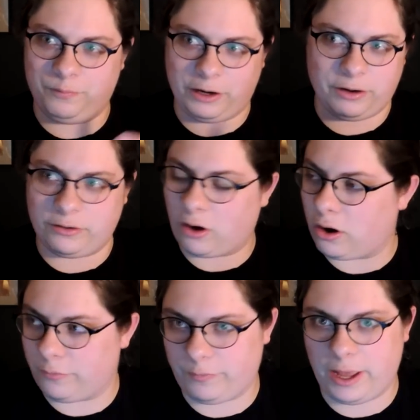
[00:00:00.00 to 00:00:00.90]
various
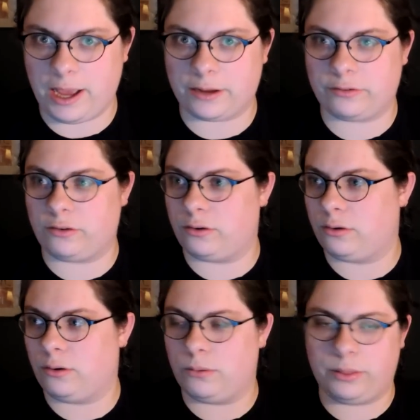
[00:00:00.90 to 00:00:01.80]
artifacts
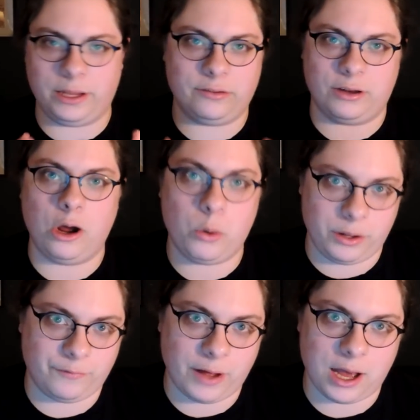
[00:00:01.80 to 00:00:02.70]
or, or things that
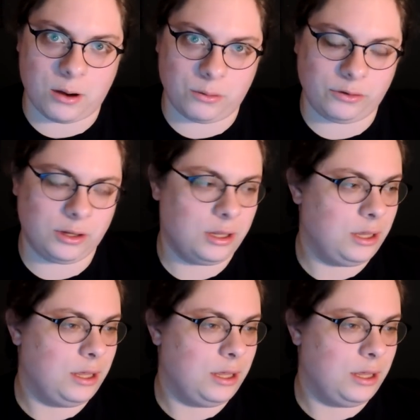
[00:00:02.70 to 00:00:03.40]
Oni found.